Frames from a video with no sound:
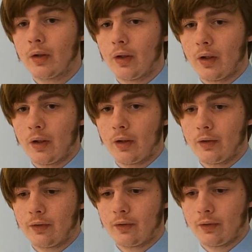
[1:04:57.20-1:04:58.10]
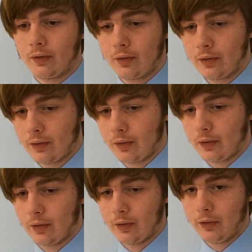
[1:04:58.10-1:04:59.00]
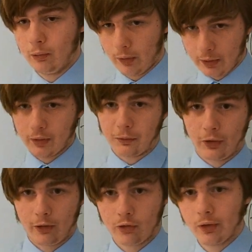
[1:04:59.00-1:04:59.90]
And you write an abstraction